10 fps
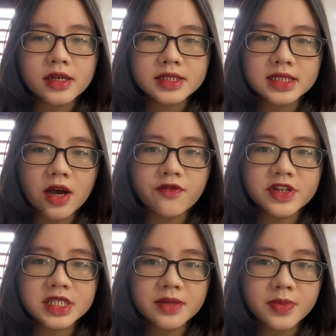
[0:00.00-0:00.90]

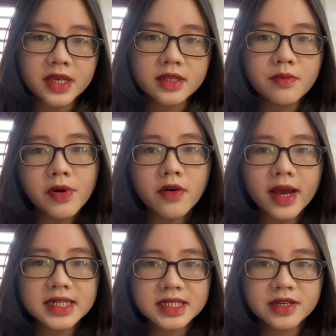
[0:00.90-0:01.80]
self-disciplined,
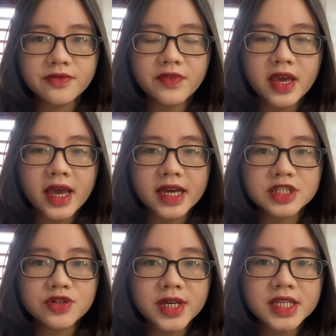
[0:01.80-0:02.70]
proactive,
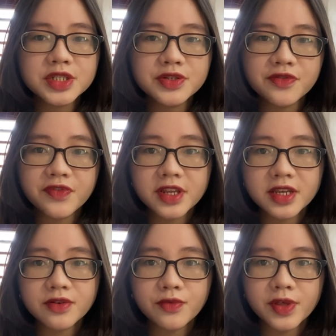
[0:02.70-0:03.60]
and trying to fit
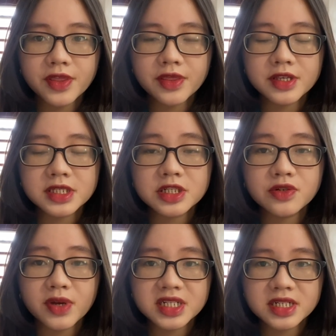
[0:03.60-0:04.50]
in with the
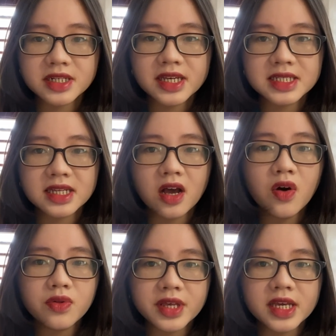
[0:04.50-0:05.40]
situation is the
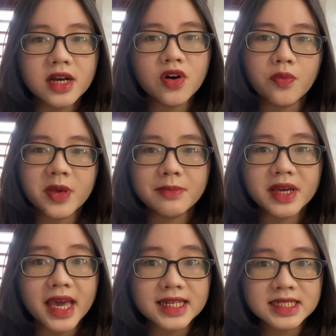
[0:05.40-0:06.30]
only coping
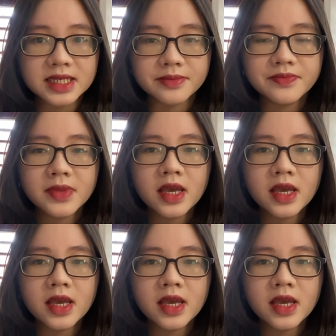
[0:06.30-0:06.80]
mechanism.